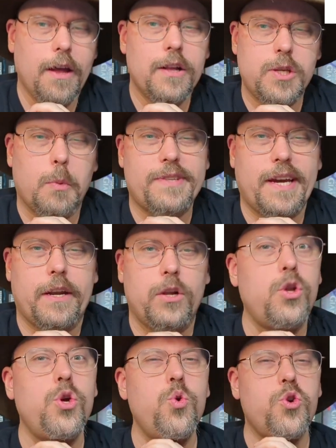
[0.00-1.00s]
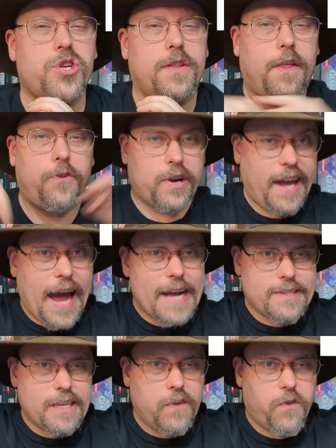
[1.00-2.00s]
It's almost like an illusion that they're
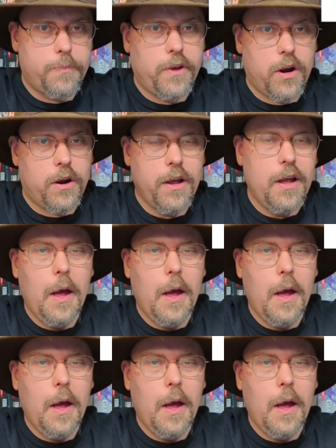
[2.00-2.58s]
casting from their